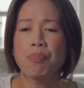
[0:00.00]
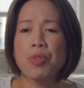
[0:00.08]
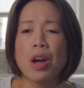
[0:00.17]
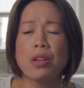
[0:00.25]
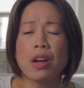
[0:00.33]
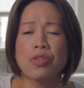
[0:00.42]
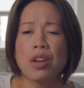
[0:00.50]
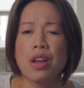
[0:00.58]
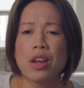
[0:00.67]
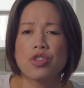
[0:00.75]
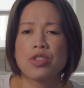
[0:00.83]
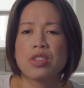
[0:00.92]
I like that
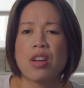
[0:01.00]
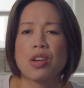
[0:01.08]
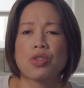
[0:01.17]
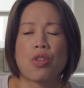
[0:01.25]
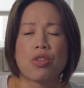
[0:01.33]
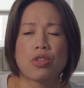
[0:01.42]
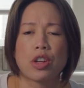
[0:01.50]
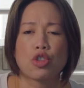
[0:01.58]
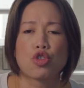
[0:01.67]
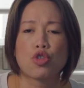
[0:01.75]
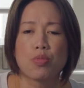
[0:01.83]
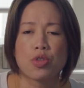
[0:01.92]
Asian snacks aren't like
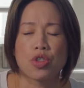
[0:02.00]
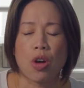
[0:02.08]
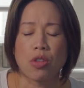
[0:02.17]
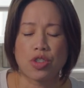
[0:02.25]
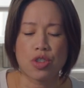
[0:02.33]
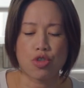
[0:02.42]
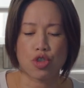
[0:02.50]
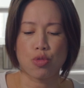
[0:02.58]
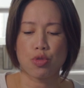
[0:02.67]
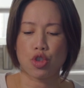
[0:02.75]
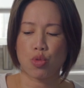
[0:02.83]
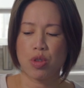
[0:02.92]
super salty or
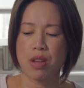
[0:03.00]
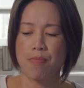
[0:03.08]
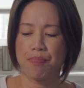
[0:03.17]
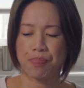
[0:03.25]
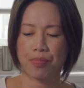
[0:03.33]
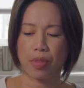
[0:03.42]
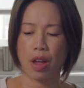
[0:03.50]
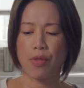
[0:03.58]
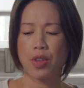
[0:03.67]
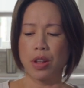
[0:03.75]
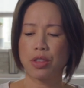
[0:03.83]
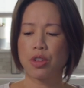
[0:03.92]
super sweet. I
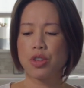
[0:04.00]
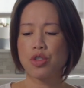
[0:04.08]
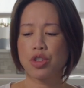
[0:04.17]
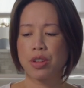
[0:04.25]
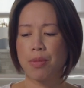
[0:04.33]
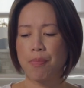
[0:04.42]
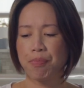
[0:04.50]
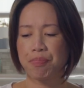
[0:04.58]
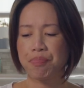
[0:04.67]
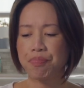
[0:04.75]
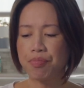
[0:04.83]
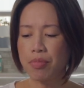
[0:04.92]
feel like they're usually
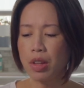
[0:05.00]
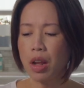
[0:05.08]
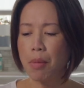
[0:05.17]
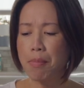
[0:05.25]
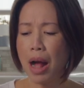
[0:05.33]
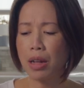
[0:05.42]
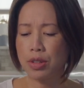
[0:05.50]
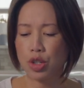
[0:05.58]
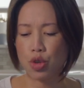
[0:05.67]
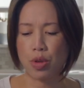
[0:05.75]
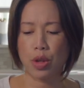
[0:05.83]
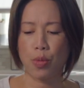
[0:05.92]

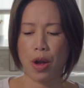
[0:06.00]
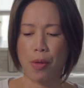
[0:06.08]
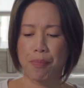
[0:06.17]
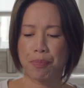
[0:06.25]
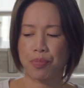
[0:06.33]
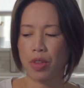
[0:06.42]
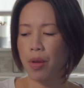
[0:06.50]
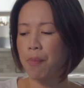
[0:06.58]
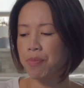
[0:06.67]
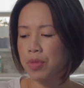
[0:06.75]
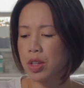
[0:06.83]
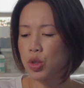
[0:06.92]
balanced really well.
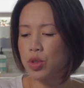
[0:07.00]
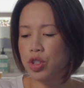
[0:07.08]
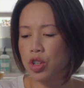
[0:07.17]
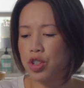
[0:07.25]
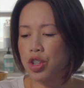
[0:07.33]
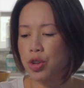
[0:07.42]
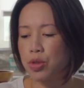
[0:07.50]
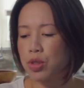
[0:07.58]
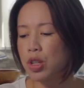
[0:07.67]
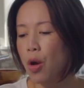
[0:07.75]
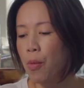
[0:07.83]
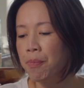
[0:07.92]
This one's good too.
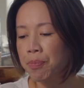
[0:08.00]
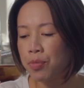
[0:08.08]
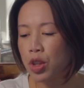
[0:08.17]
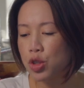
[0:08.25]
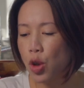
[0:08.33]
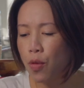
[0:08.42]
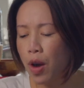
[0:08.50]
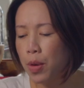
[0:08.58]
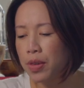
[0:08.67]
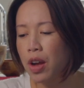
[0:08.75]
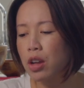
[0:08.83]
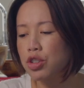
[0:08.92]
So far
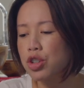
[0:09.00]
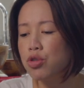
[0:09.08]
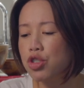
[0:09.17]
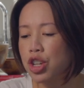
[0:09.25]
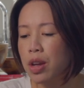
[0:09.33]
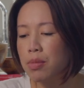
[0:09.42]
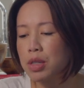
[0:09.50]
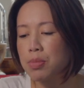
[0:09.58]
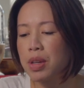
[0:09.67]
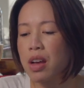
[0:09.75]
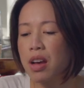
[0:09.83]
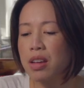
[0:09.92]
we've got 2 chips
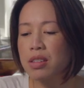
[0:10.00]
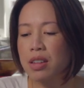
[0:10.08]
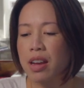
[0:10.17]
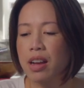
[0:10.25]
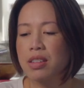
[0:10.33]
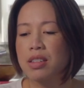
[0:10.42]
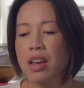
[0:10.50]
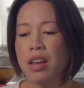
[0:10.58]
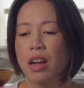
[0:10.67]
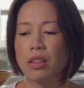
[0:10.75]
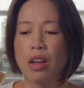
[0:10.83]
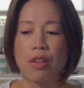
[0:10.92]
because, like I said,
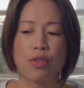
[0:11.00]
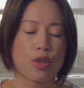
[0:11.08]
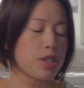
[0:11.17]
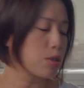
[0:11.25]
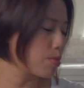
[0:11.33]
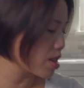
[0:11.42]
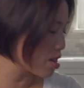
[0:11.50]
I love crispy